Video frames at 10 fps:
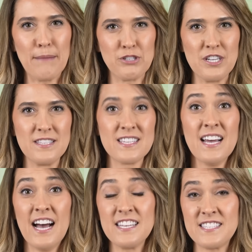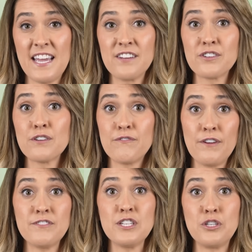options, a standard
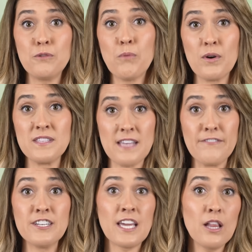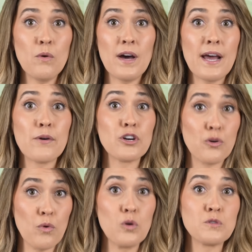52.7 kilowatt hour
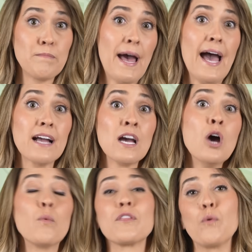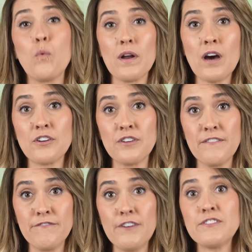gross pack with a
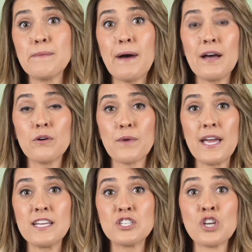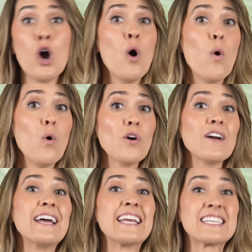150 mile range, or
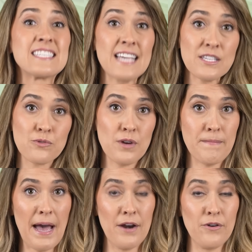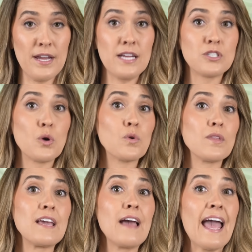an accessory battery
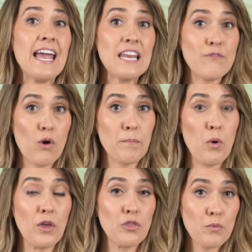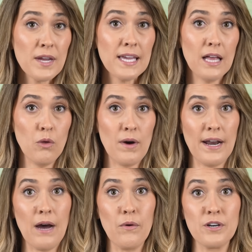totaling 84.3 kilowatt
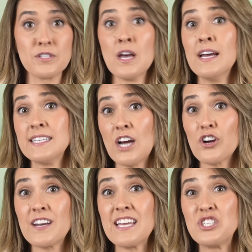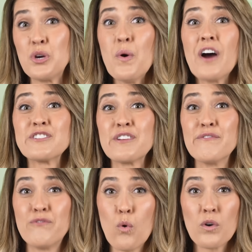hours, targeting
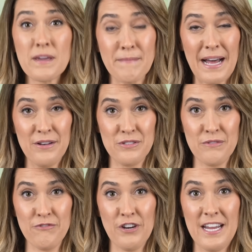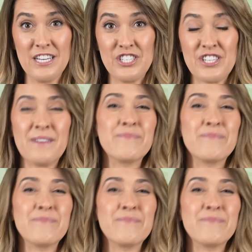240 miles of range.